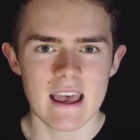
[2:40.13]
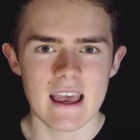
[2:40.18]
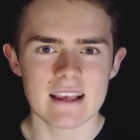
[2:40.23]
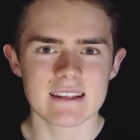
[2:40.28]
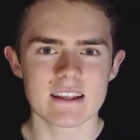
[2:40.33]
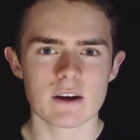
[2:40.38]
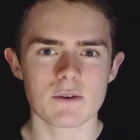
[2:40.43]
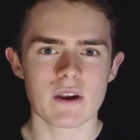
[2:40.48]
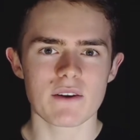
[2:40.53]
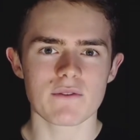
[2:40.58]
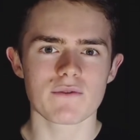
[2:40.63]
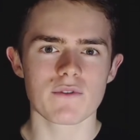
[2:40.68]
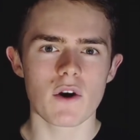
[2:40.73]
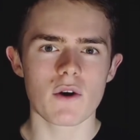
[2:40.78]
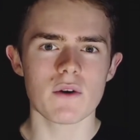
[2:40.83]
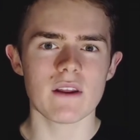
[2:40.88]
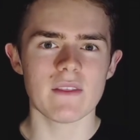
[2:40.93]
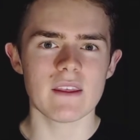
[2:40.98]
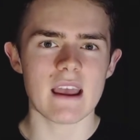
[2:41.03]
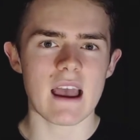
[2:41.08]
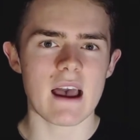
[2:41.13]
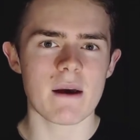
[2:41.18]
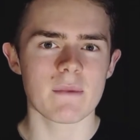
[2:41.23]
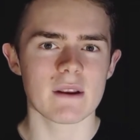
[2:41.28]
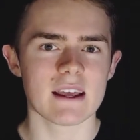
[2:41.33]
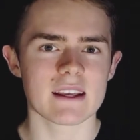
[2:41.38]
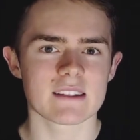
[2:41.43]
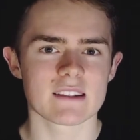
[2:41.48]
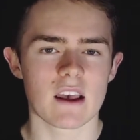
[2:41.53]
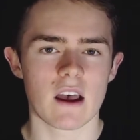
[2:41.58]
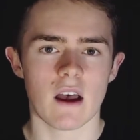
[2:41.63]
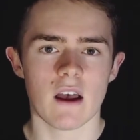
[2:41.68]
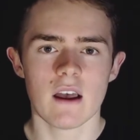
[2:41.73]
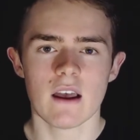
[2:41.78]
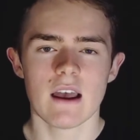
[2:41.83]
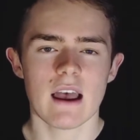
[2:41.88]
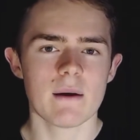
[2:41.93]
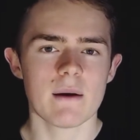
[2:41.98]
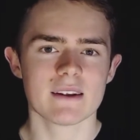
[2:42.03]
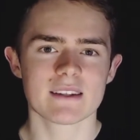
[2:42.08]
is they'll get thrown in the
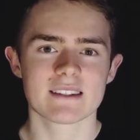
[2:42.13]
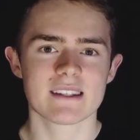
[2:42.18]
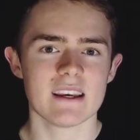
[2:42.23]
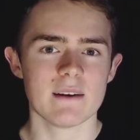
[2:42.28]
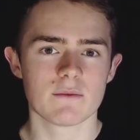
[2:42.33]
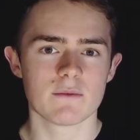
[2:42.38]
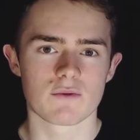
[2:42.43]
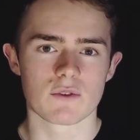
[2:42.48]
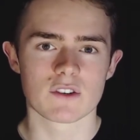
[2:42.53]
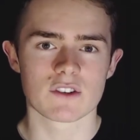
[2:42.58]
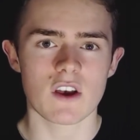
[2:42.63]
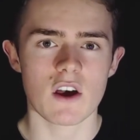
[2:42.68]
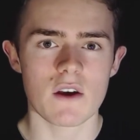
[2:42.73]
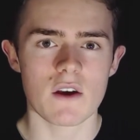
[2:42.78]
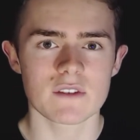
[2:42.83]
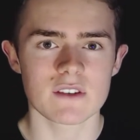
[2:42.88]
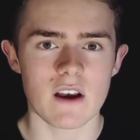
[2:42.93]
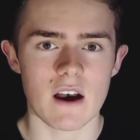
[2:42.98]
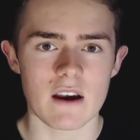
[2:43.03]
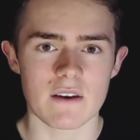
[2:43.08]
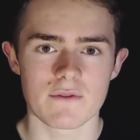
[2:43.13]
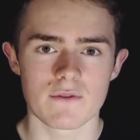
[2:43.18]
MLS team's reserve side,